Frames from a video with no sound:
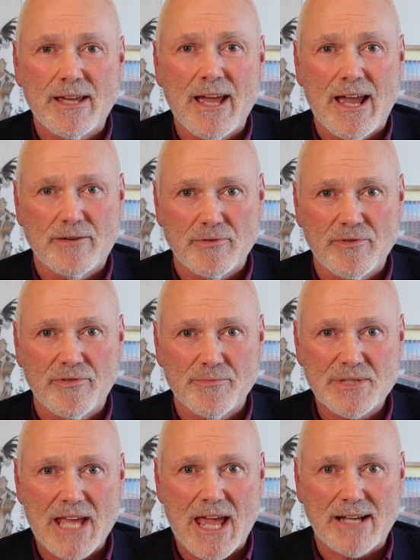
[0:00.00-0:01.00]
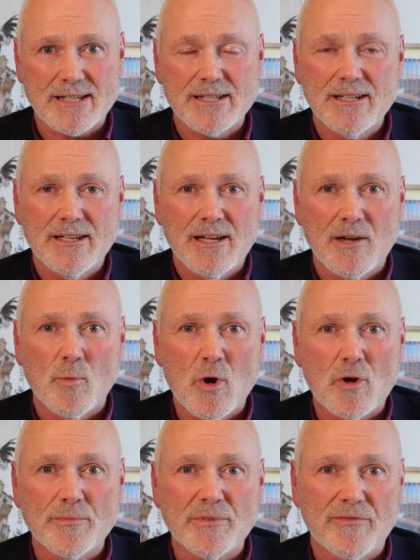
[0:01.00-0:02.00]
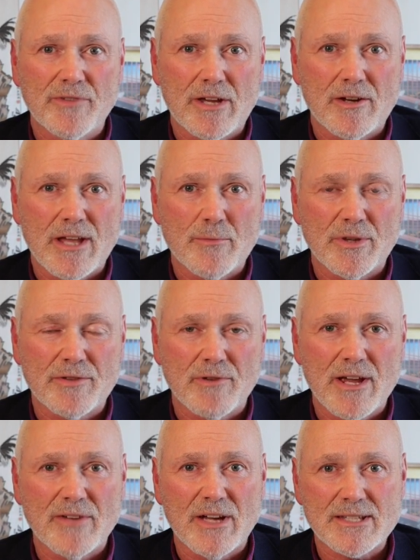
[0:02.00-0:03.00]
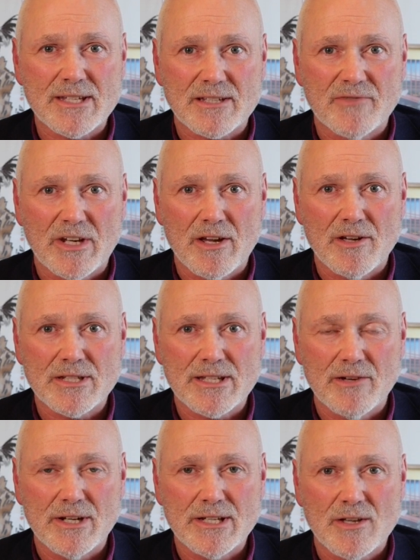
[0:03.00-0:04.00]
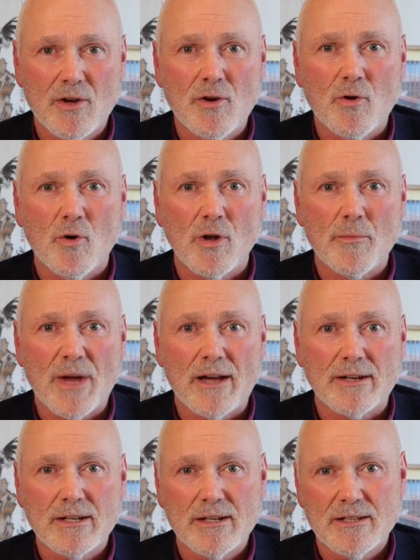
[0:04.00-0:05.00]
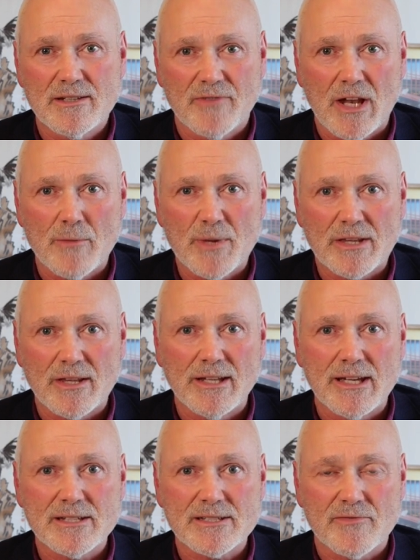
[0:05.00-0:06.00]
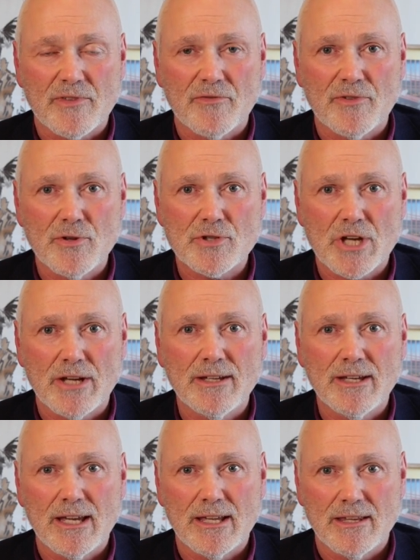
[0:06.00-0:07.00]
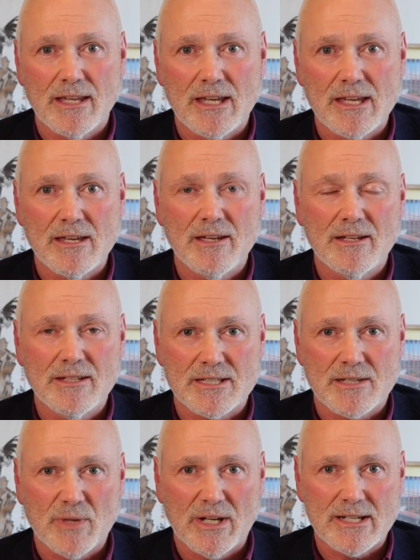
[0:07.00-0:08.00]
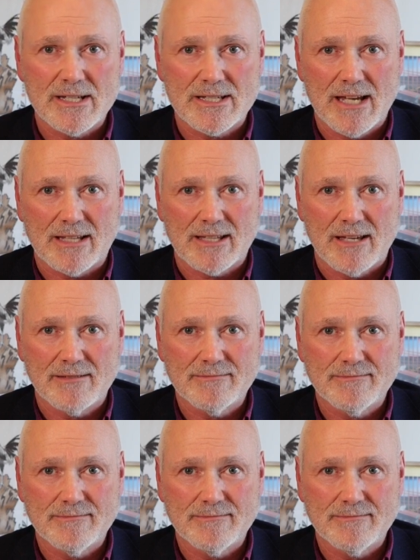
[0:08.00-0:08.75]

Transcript: Andrew from SACS, and welcome to video number 3 of our 6-video series all about developing the leaders of the future in the disability sector.